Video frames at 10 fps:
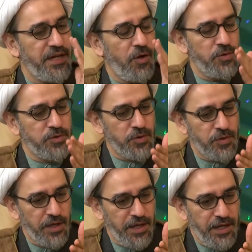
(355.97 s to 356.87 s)
And
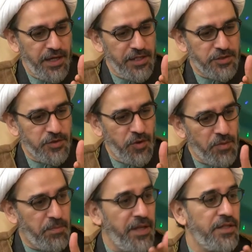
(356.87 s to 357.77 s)
also, it's
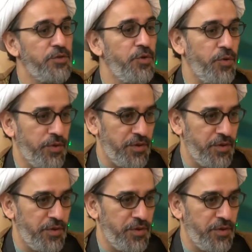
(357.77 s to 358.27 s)
not by the door.